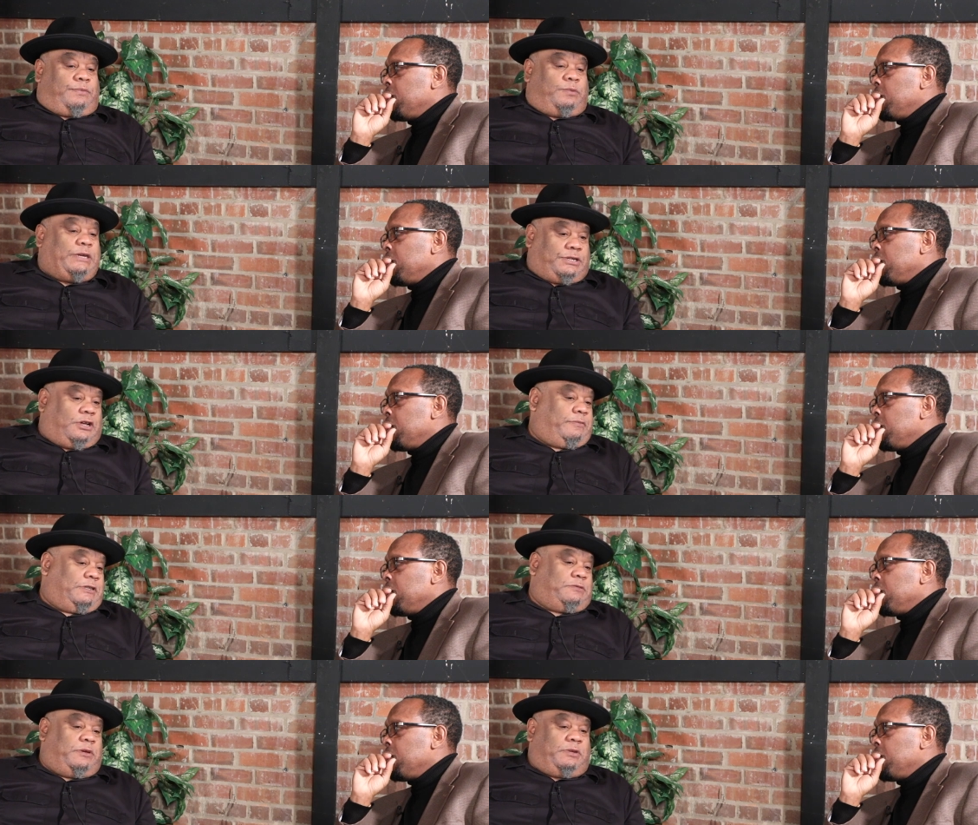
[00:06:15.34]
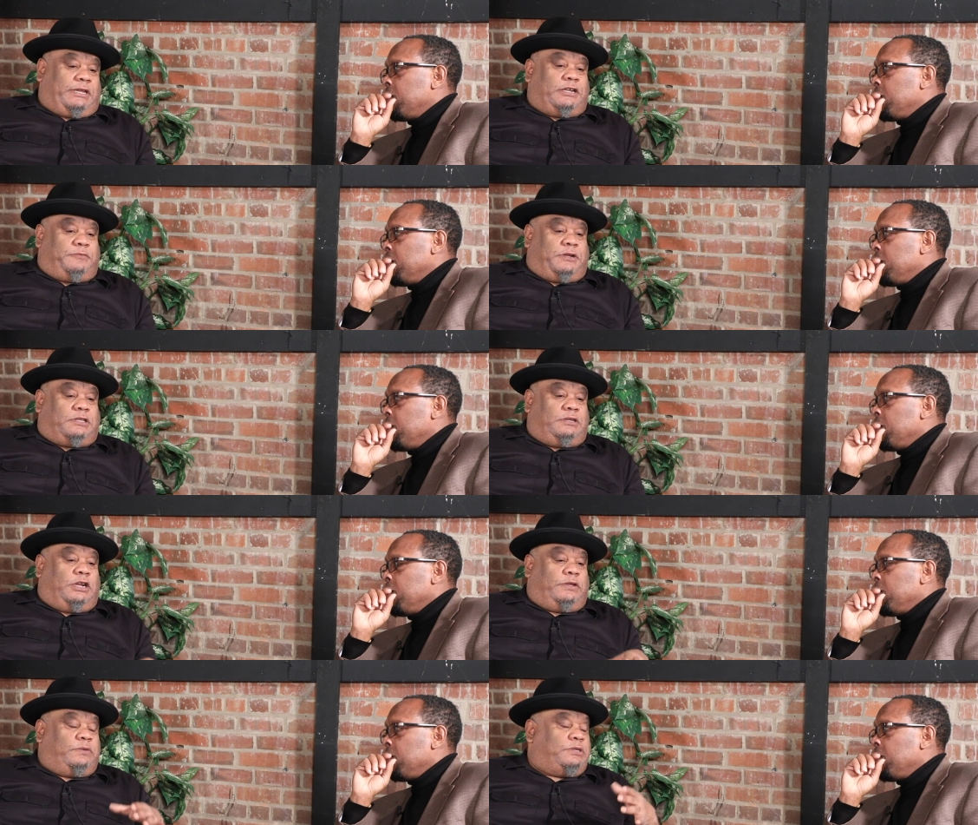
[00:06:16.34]
Speaker 1: we can talk about this maybe later, but, you
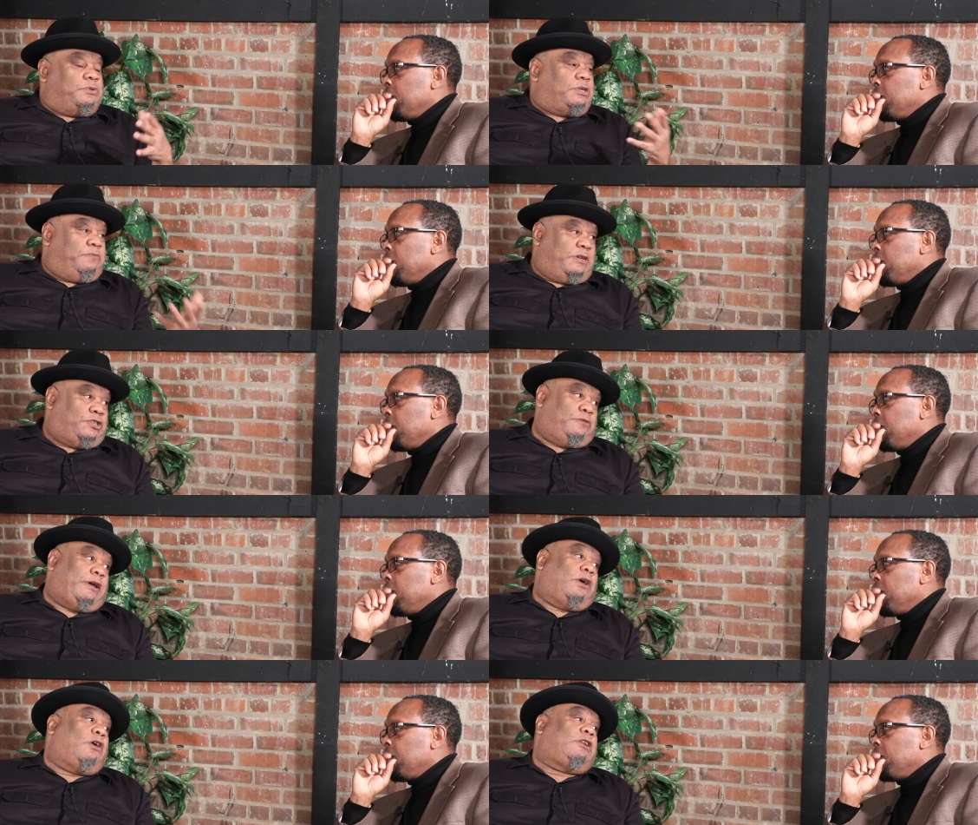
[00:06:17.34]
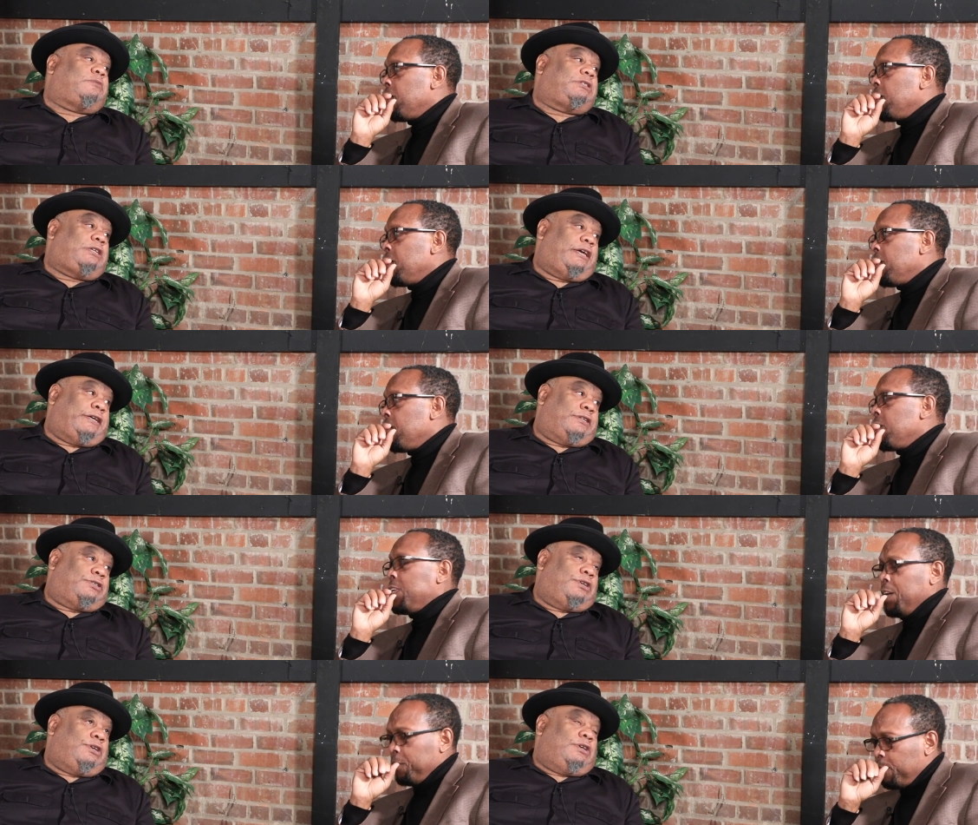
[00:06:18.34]
know, this was commissioned by Harlem
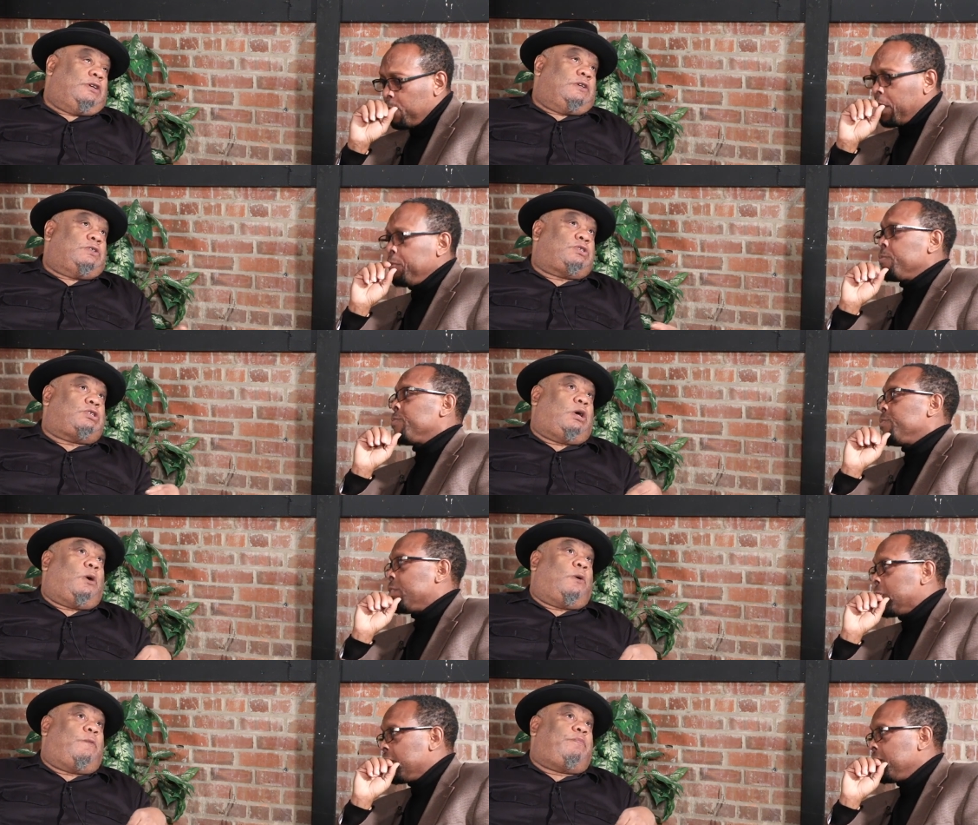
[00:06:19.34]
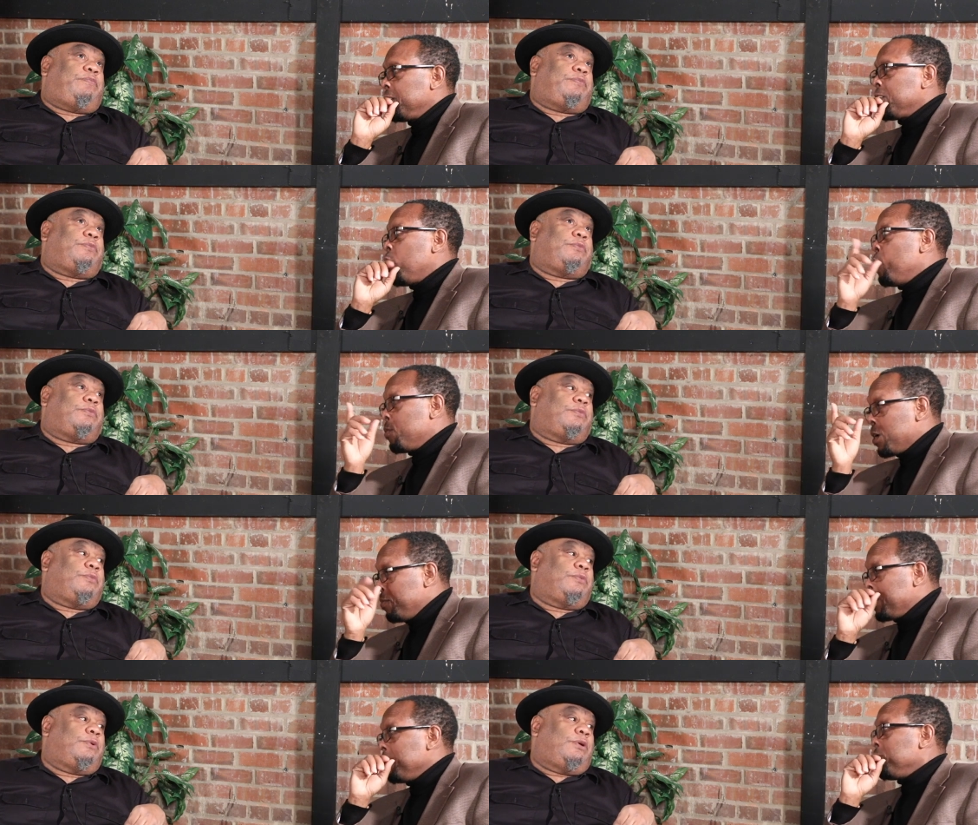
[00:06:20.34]
Stage. So
Speaker 2: it's a
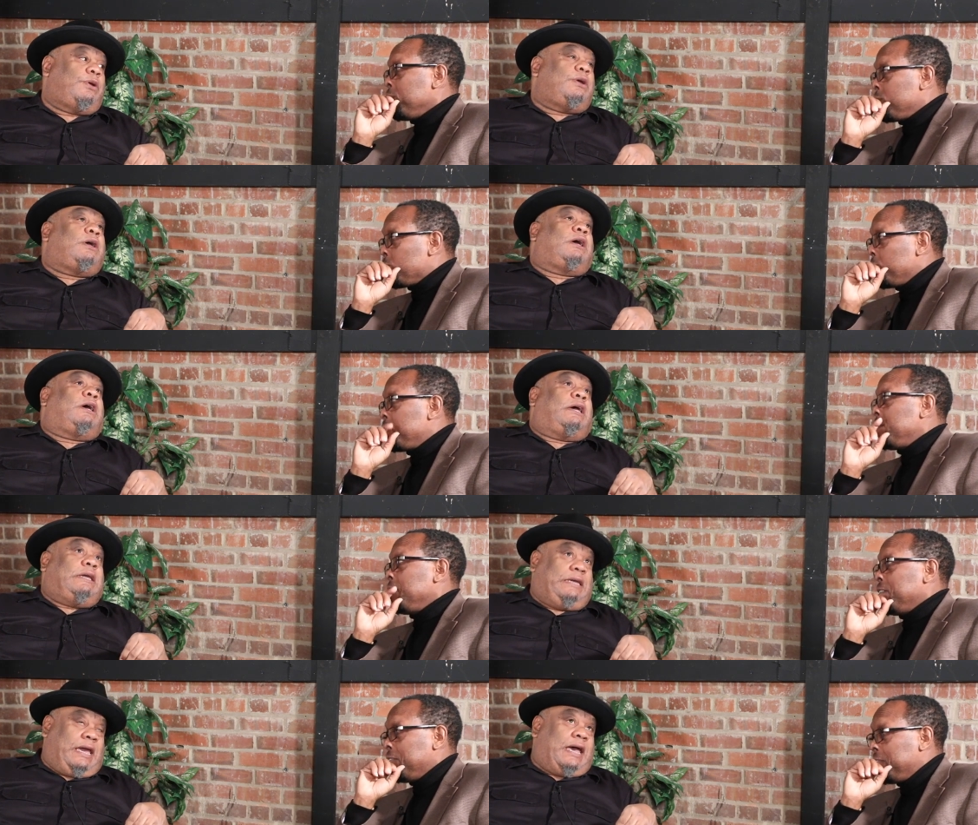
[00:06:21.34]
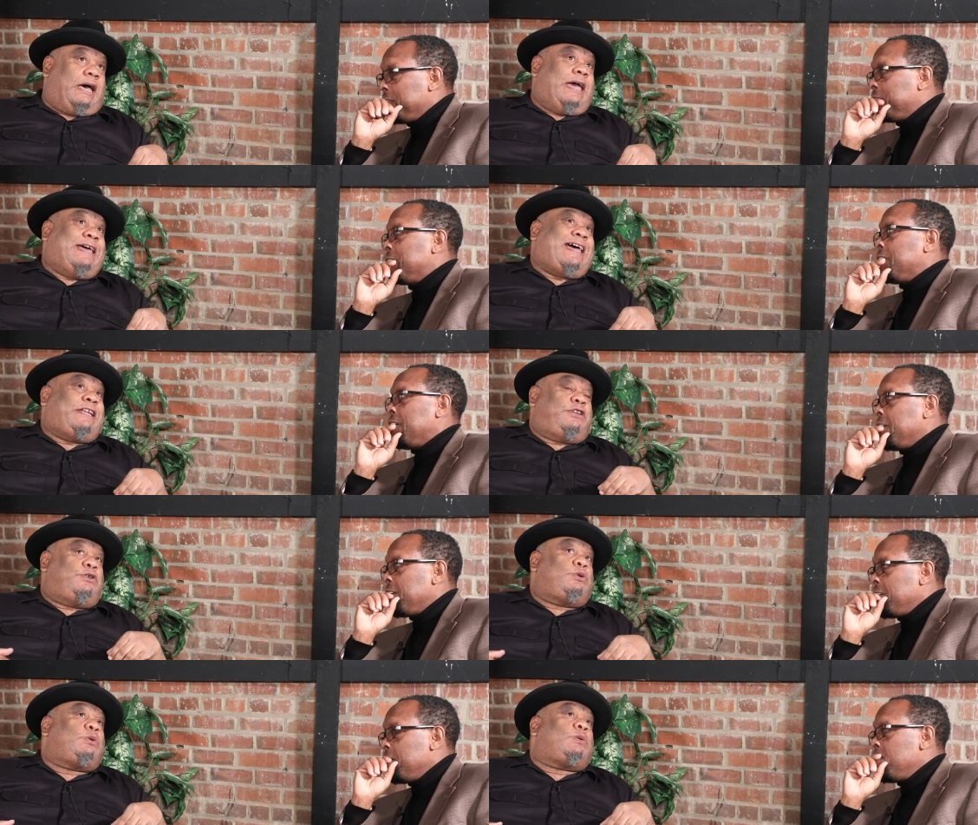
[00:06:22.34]
homecoming of sorts.
Speaker 1: And I
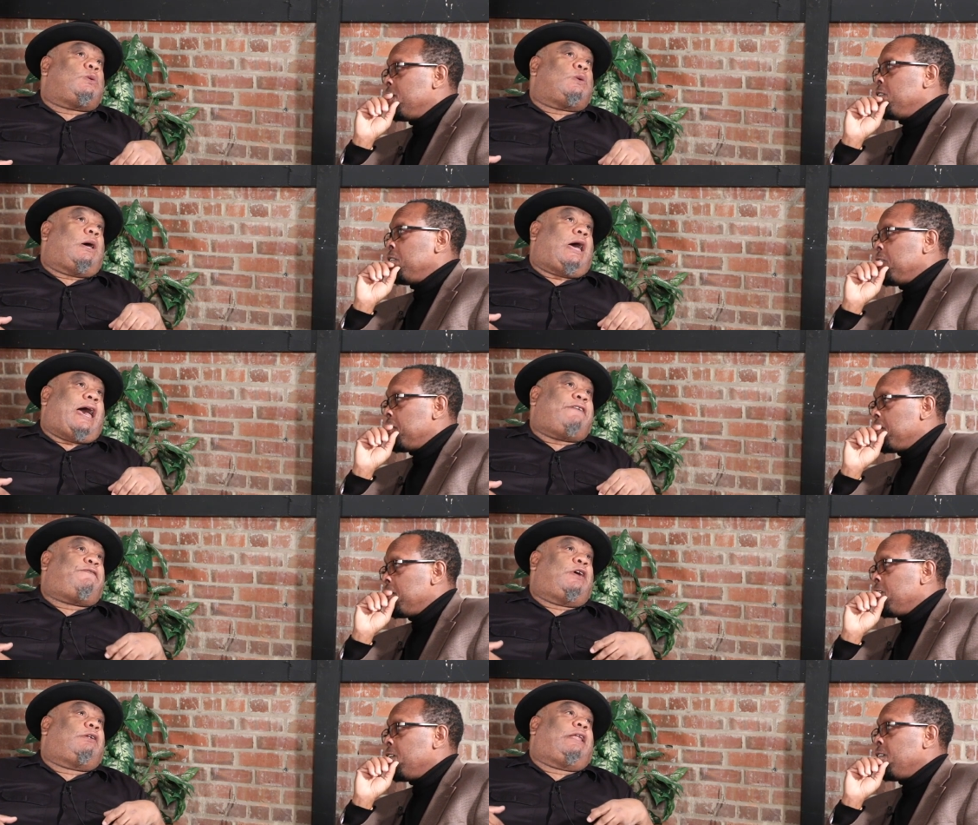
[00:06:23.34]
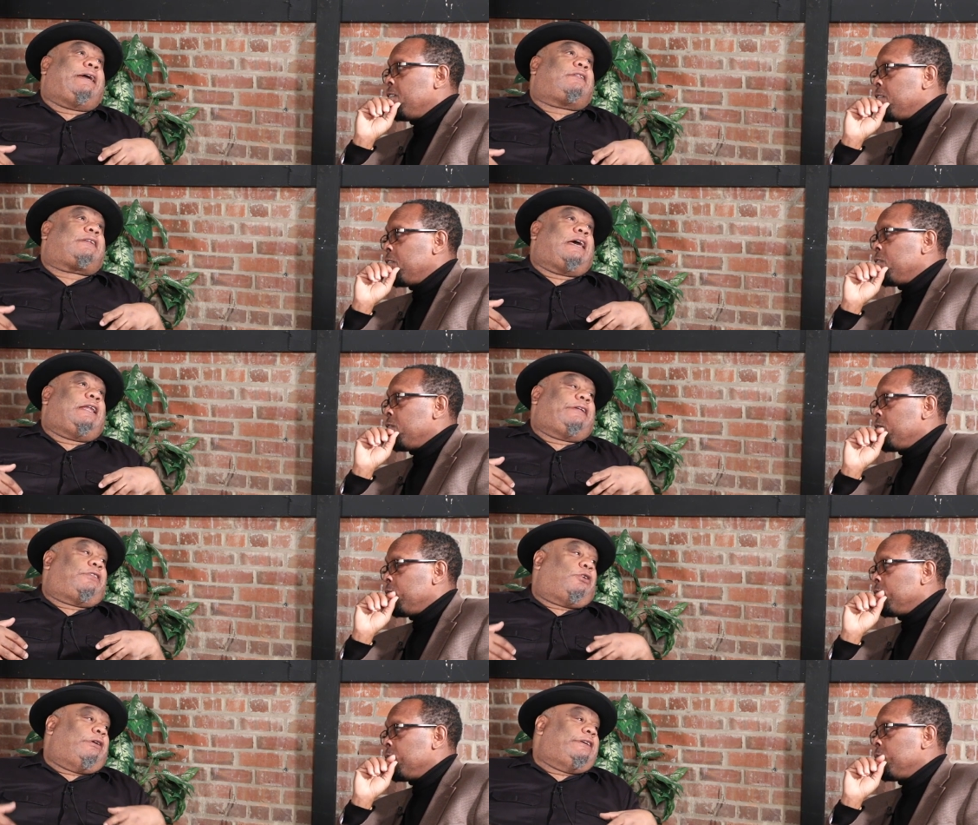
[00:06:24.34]
knew, I felt like kind of like
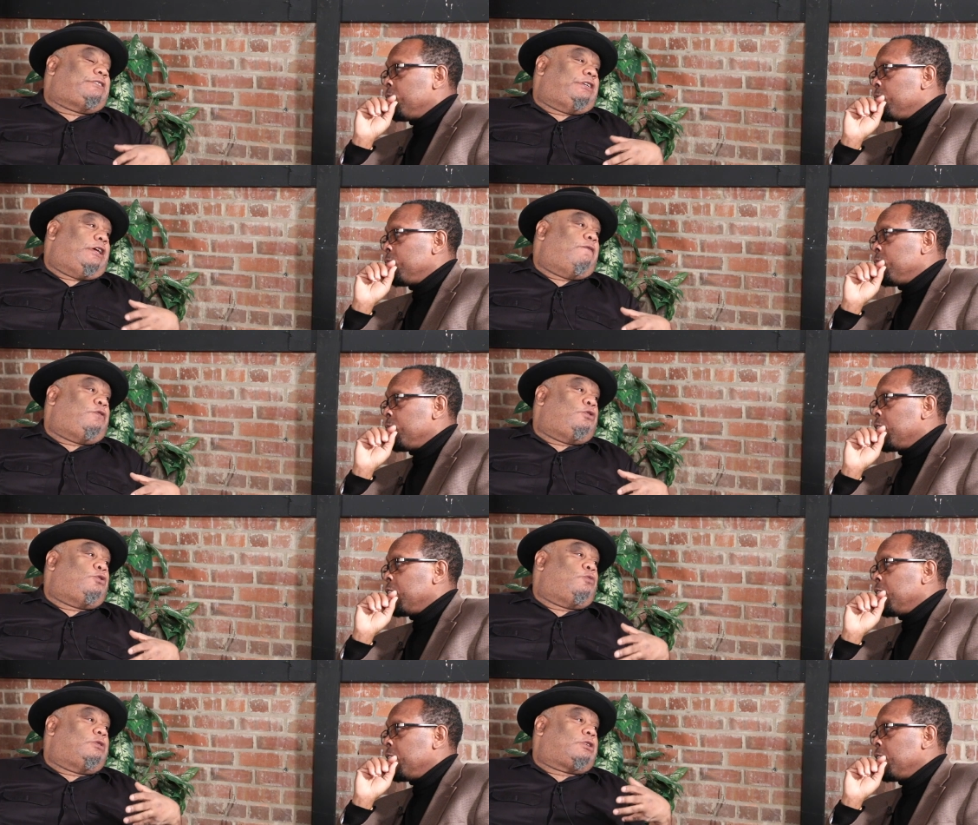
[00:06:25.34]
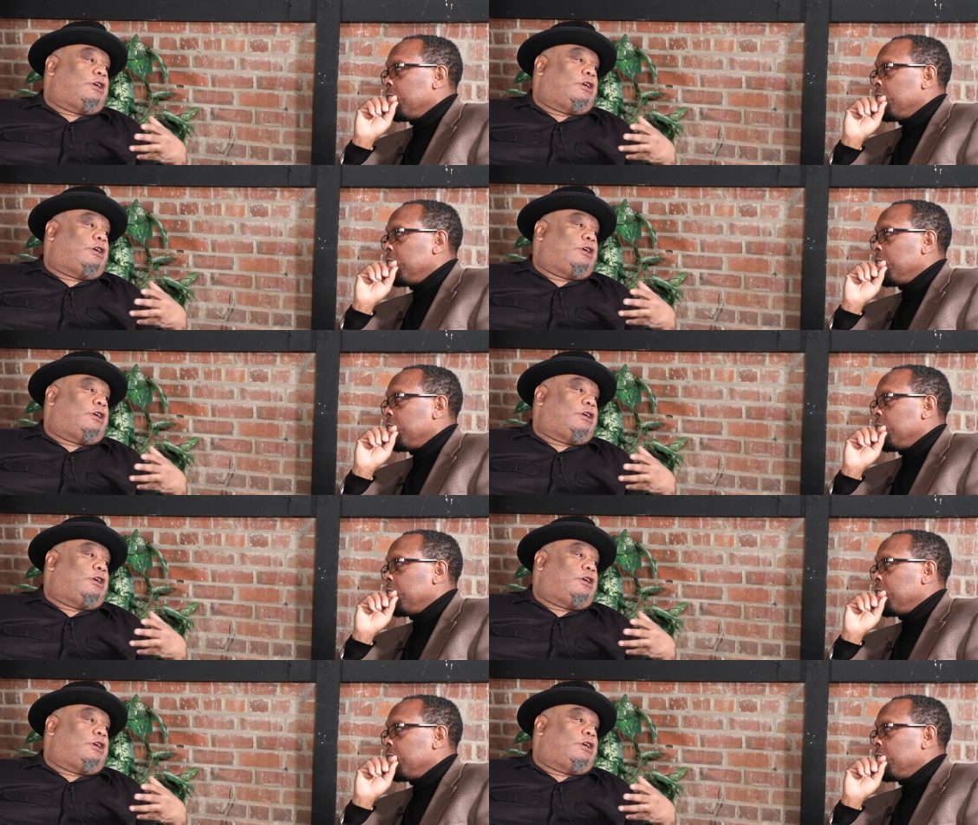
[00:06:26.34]
the crazy nephew who was